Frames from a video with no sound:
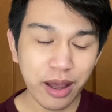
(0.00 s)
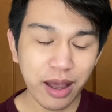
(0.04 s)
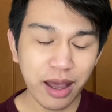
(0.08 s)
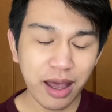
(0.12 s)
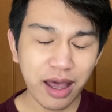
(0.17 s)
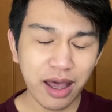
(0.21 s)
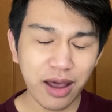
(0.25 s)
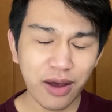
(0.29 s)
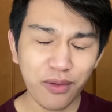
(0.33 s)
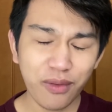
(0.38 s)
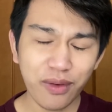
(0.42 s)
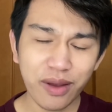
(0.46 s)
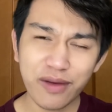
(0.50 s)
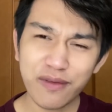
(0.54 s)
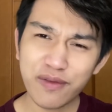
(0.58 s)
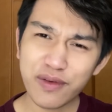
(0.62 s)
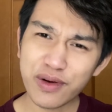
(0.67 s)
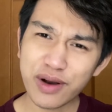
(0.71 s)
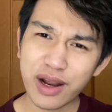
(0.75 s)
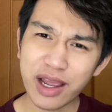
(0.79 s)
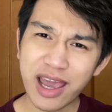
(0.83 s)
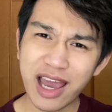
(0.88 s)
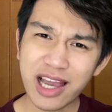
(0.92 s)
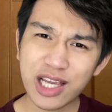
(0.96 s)
However, I
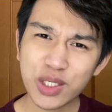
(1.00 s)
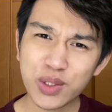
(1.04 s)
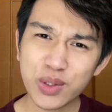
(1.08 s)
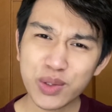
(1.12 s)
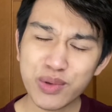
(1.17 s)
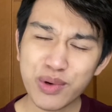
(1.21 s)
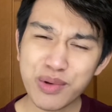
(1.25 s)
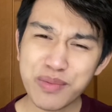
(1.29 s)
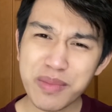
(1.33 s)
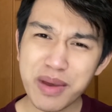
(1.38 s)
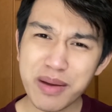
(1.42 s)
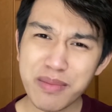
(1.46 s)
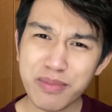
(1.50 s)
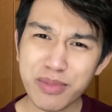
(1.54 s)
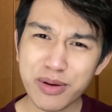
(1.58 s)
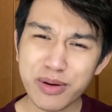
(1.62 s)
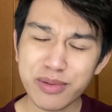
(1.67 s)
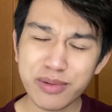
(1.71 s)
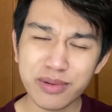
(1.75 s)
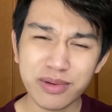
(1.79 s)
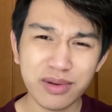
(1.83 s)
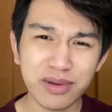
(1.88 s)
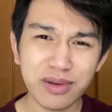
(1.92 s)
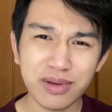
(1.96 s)
actually
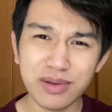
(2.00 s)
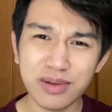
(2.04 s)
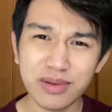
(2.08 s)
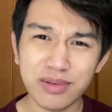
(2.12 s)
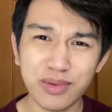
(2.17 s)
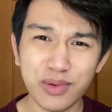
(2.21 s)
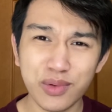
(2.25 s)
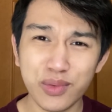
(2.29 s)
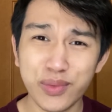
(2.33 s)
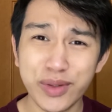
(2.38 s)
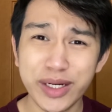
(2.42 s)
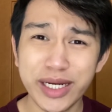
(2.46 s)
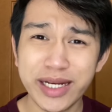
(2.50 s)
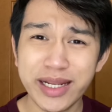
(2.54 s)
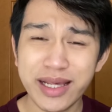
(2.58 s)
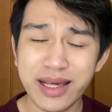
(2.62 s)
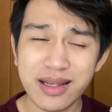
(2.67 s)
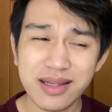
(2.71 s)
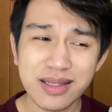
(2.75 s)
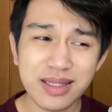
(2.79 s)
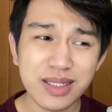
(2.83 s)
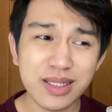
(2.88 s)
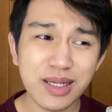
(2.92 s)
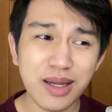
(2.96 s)
remember reading
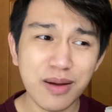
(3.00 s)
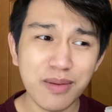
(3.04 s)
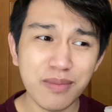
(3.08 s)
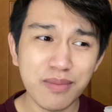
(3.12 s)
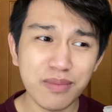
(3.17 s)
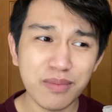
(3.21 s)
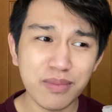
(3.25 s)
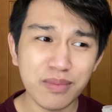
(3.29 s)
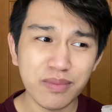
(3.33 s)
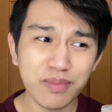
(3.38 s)
some